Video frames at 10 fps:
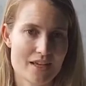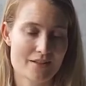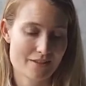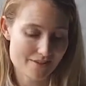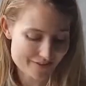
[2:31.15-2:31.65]

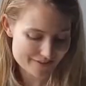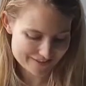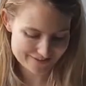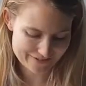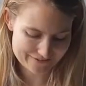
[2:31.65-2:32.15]
And the third
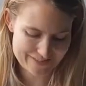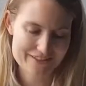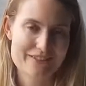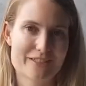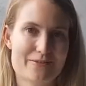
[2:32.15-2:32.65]
thing that we're really
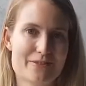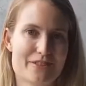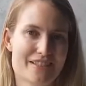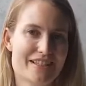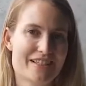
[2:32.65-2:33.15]
looking
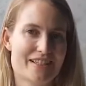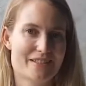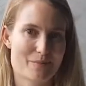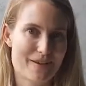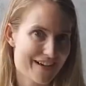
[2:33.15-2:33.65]
for
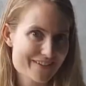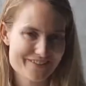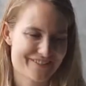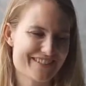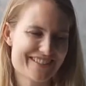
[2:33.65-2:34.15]
is the power
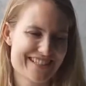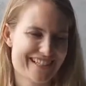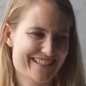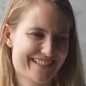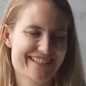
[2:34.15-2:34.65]
of
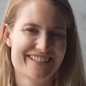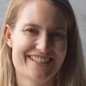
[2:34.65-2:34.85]
contact.